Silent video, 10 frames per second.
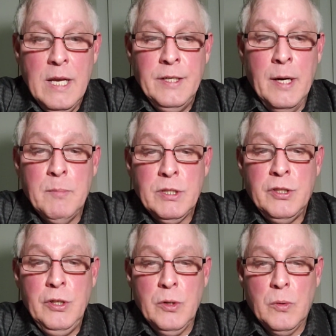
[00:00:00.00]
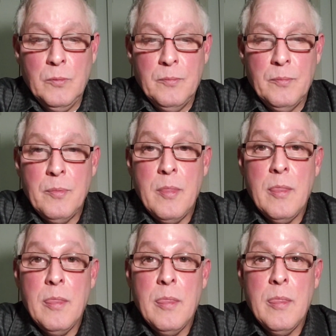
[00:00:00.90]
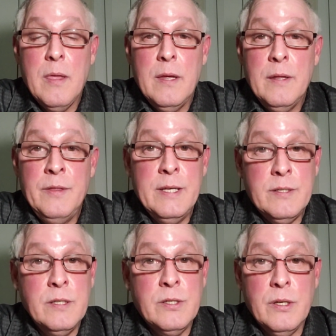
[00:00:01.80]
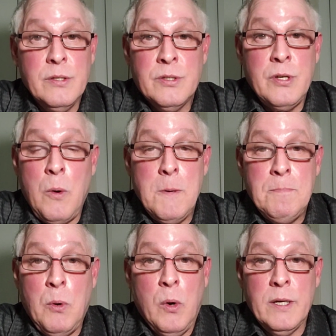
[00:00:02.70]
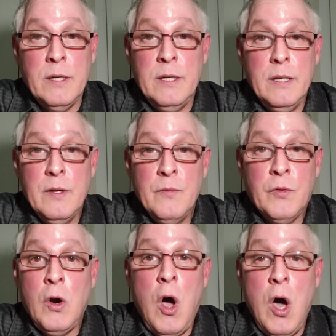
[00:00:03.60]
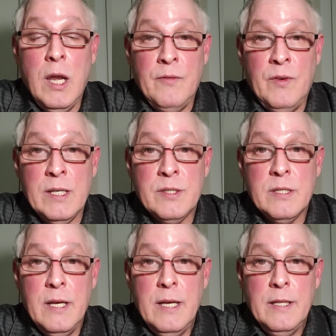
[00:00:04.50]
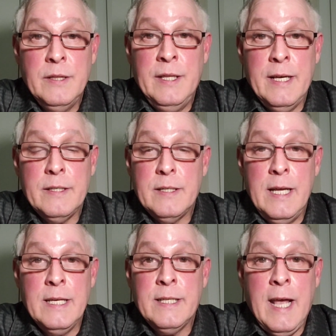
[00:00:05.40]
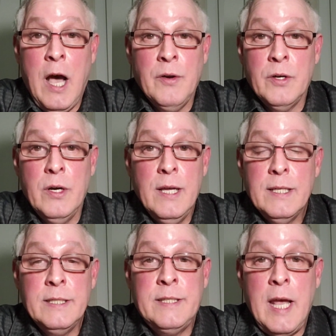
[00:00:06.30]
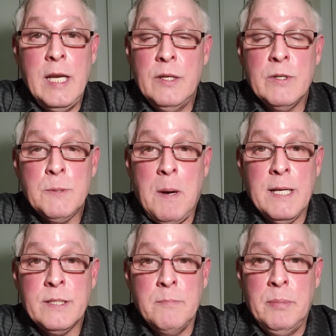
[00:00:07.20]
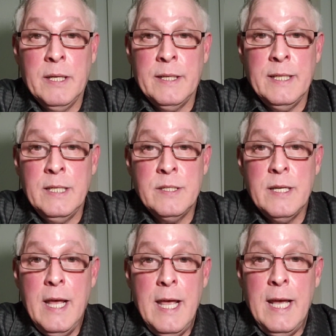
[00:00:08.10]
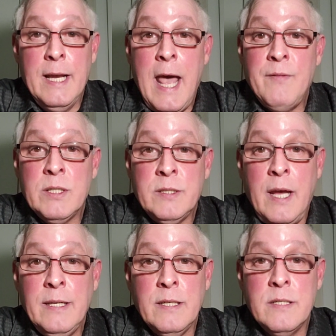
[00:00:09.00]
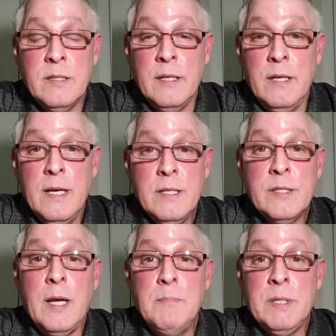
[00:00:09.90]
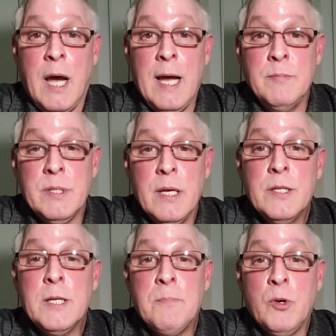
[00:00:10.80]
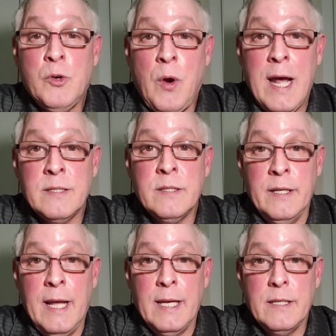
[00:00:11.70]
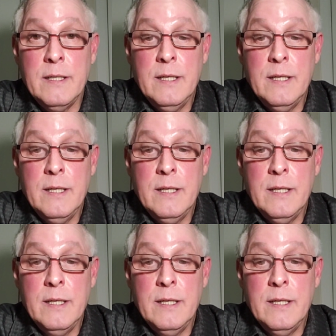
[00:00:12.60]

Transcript: Number 2, this is so important for all of us that encounter daily responsibilities and have a tendency sometimes to procrastinate.